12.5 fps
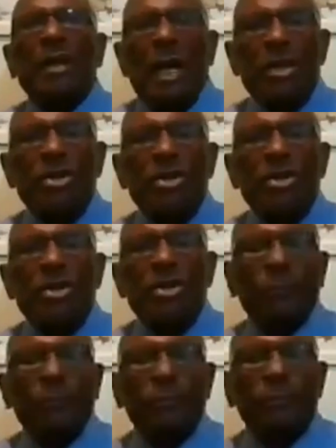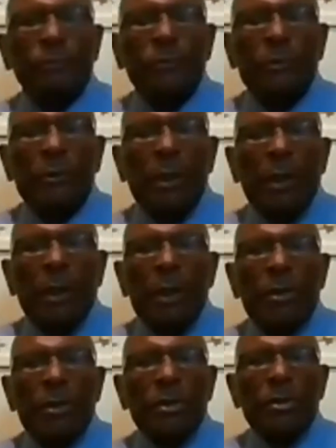gospel
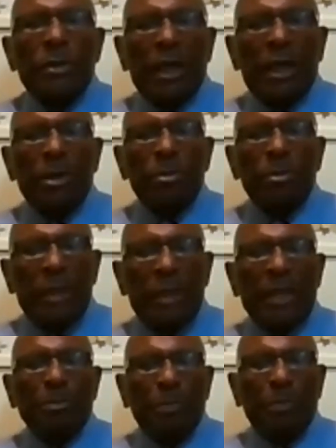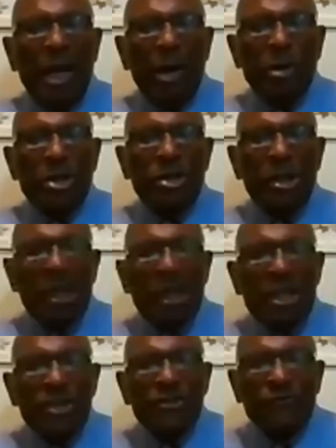to them that perish
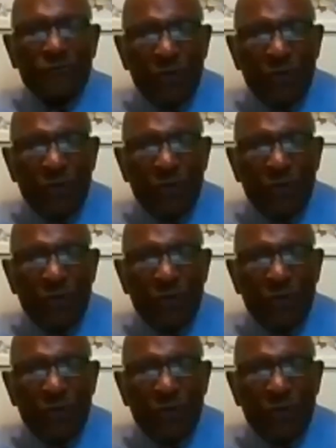is